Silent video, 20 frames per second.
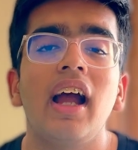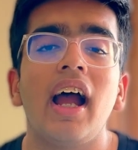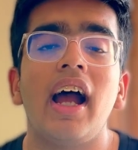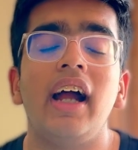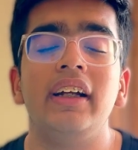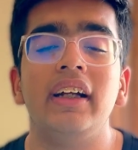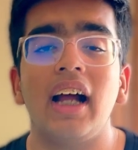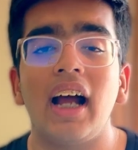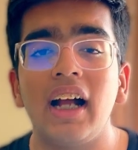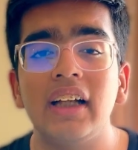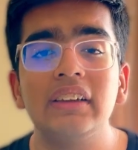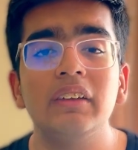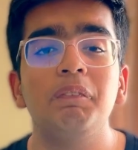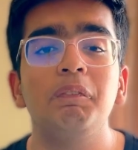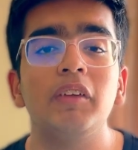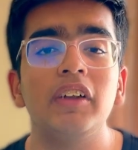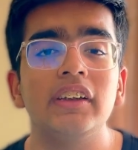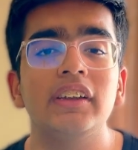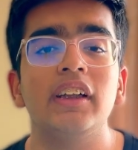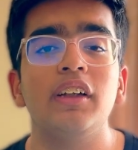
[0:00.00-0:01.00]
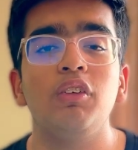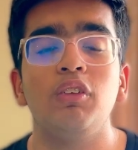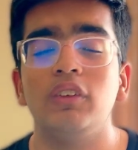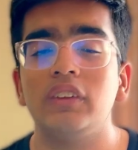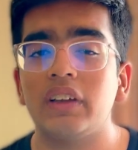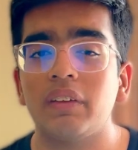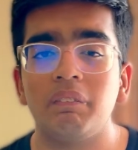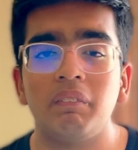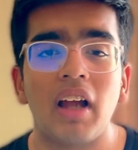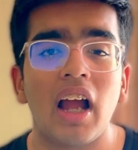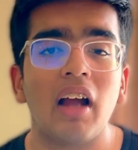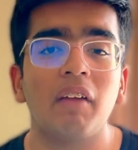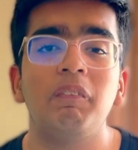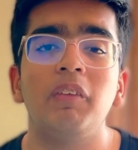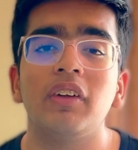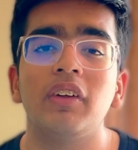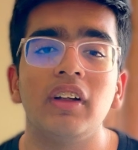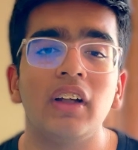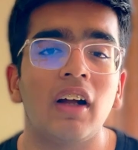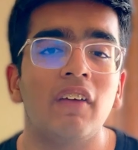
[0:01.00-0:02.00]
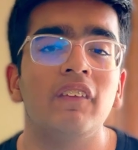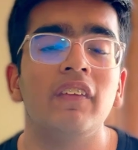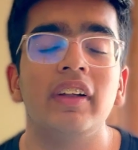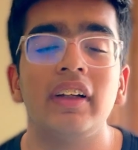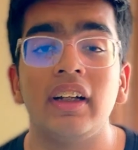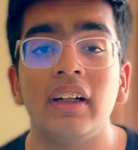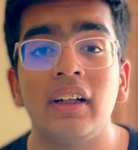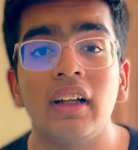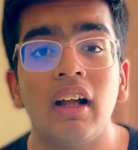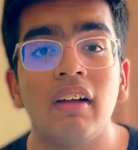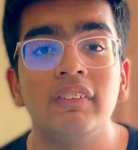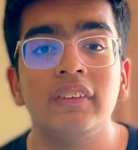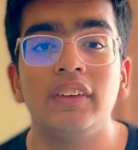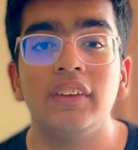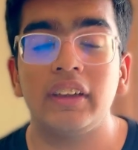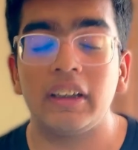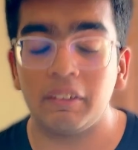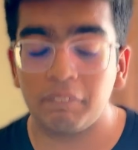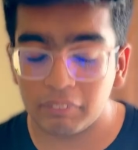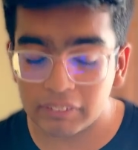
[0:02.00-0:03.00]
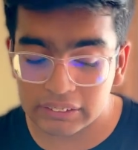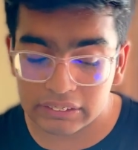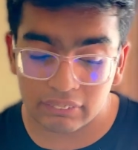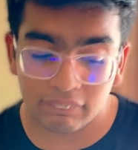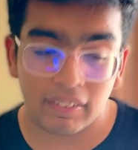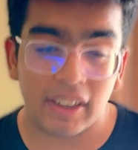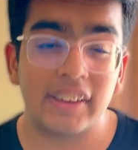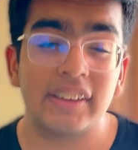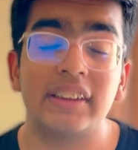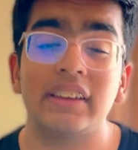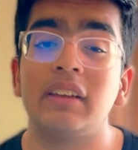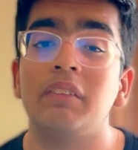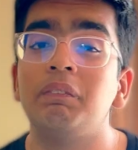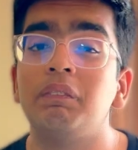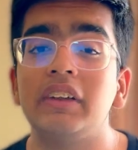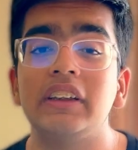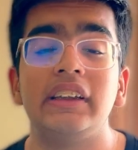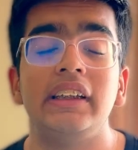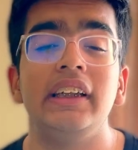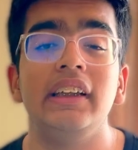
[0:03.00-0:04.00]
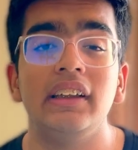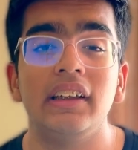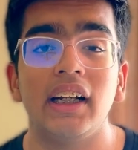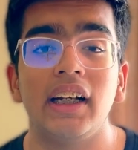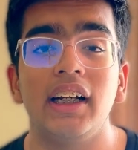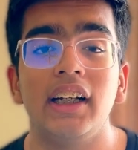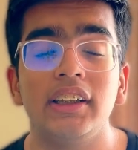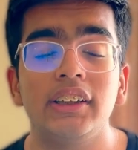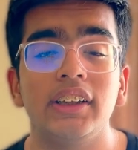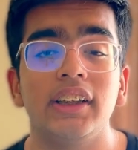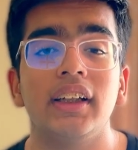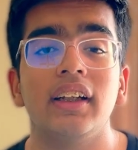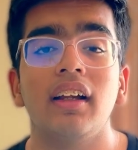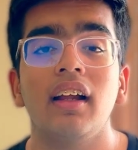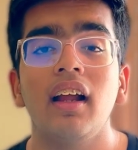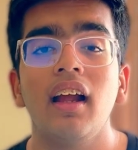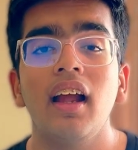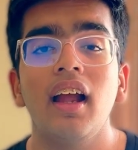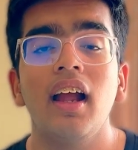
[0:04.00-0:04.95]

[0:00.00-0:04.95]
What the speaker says: And as a person who's a MacBook lover and loves to keep his devices in pristine condition,